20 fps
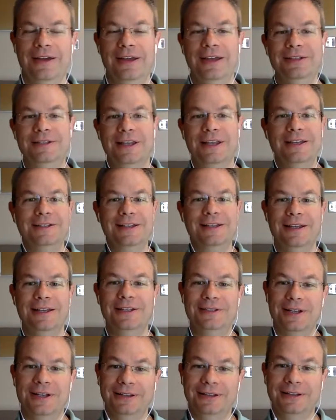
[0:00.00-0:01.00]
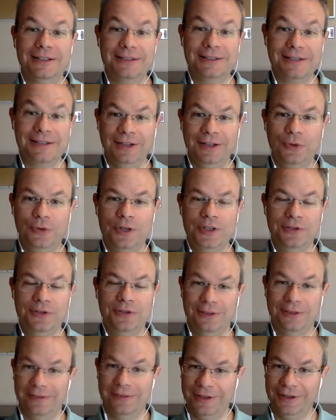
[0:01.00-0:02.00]
It's an excellent
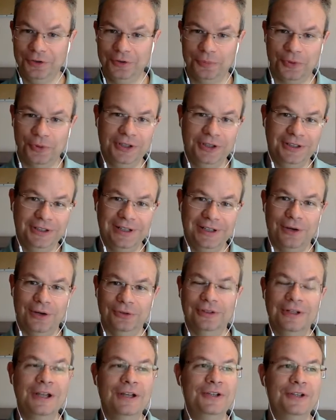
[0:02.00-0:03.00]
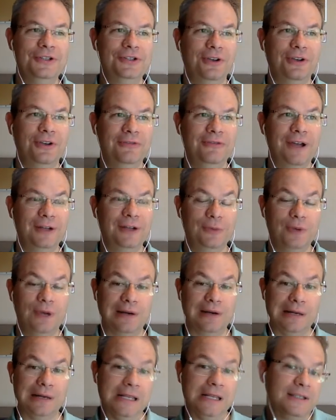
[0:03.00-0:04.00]
question, and thank you to point it out. So in fact, we
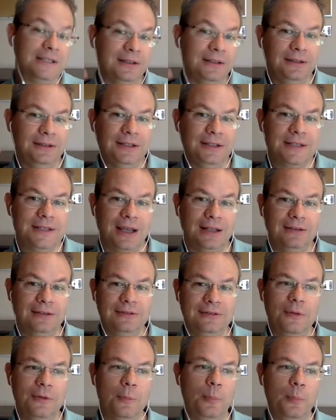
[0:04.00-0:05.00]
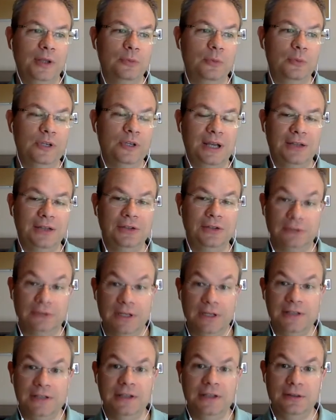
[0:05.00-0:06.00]
are listening the sun, but we cannot
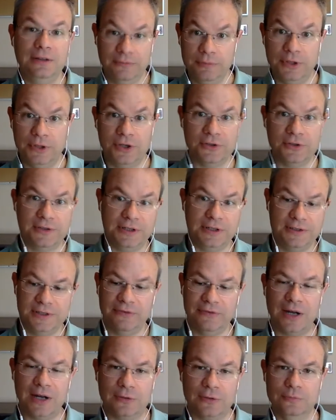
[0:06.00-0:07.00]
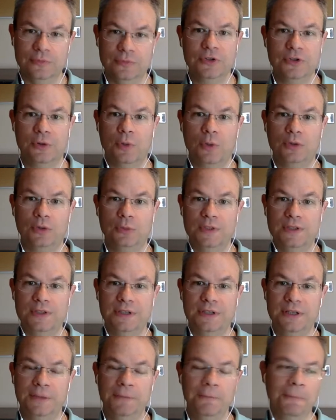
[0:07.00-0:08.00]
listen in because there is a vacuum. So what we
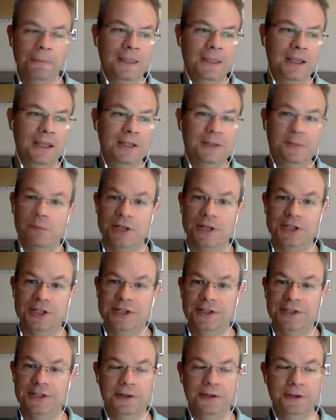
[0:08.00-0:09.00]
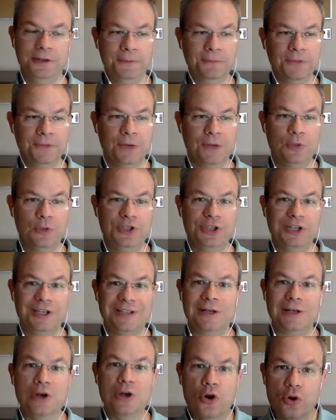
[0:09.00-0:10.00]
see, it's much easier. We
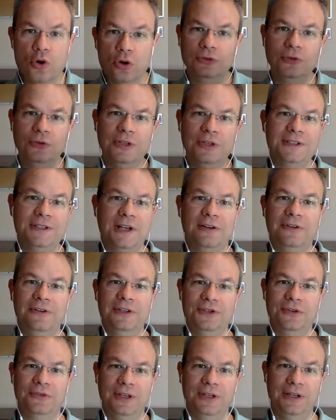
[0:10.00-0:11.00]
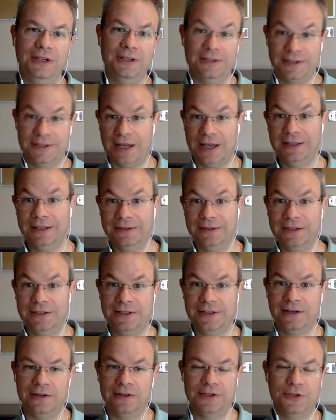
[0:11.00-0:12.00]
just look to the surface of the sun and the
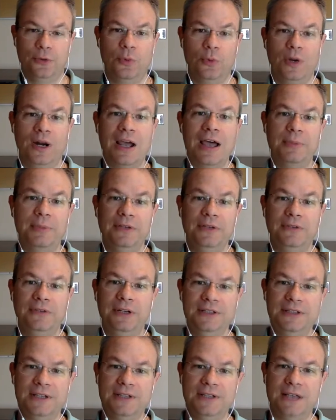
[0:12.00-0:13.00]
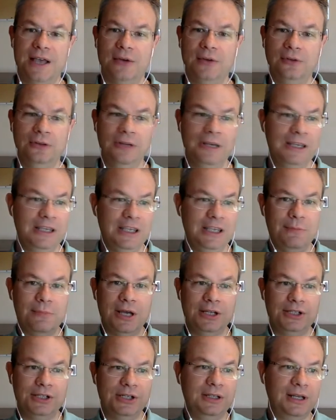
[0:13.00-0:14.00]
stars. So what happens if there is a sound?
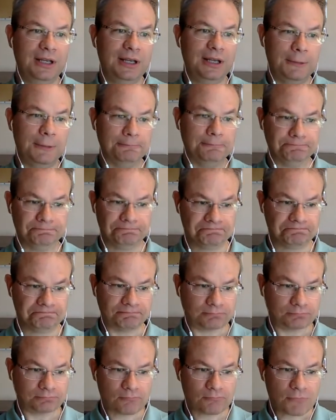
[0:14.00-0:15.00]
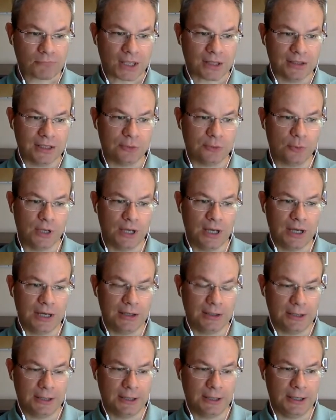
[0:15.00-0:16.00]
Imagine that we
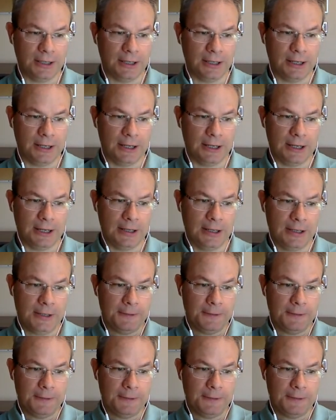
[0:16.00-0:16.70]
are